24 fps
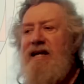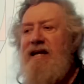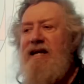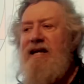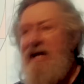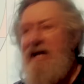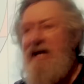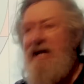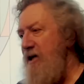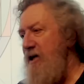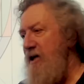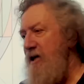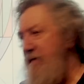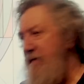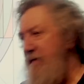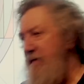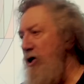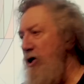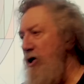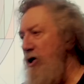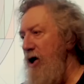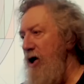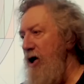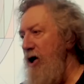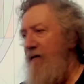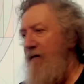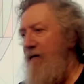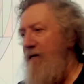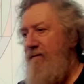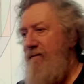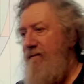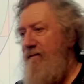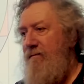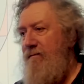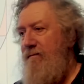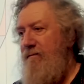that's going to be good enough
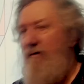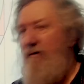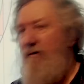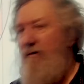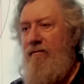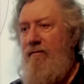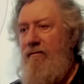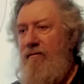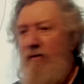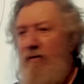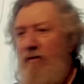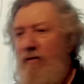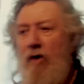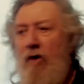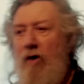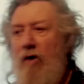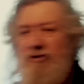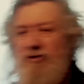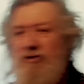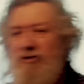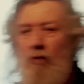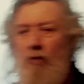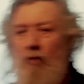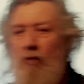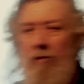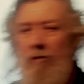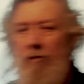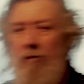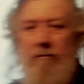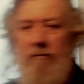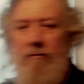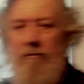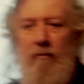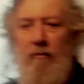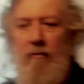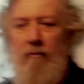for most
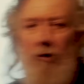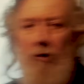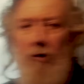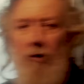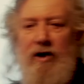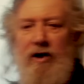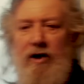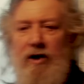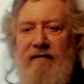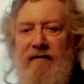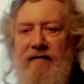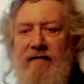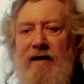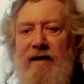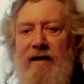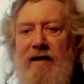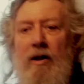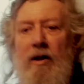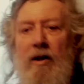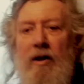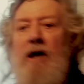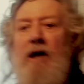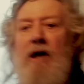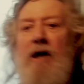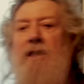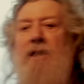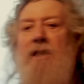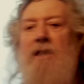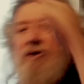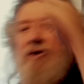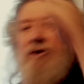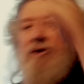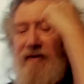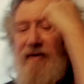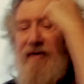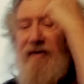work in the field. So
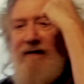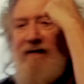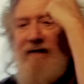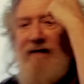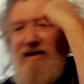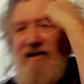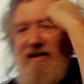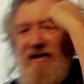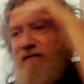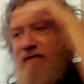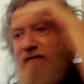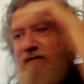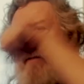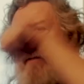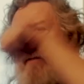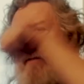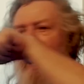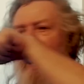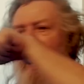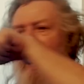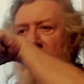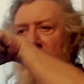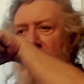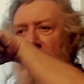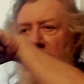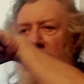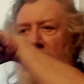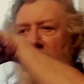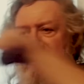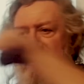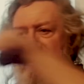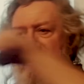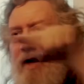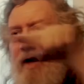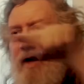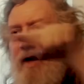you think of this, if you've got a
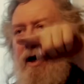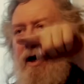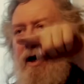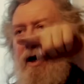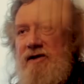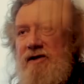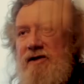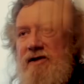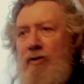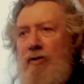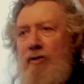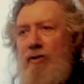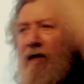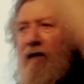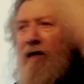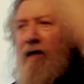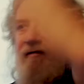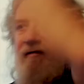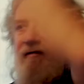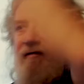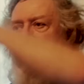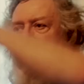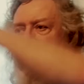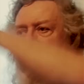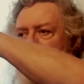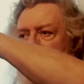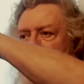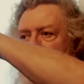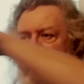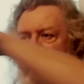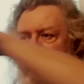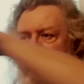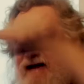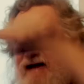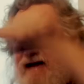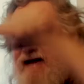square foot,
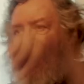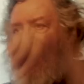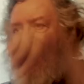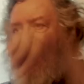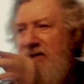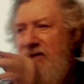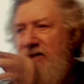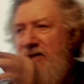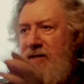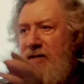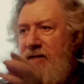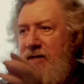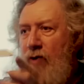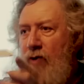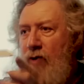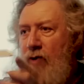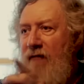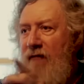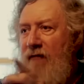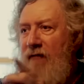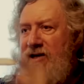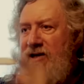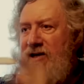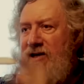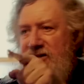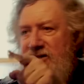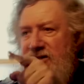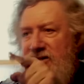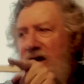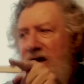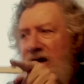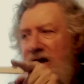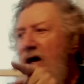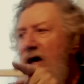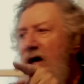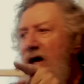side is going to be 12 inches.
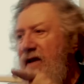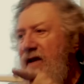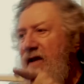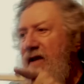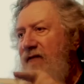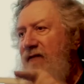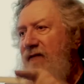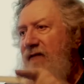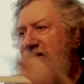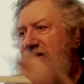Think of its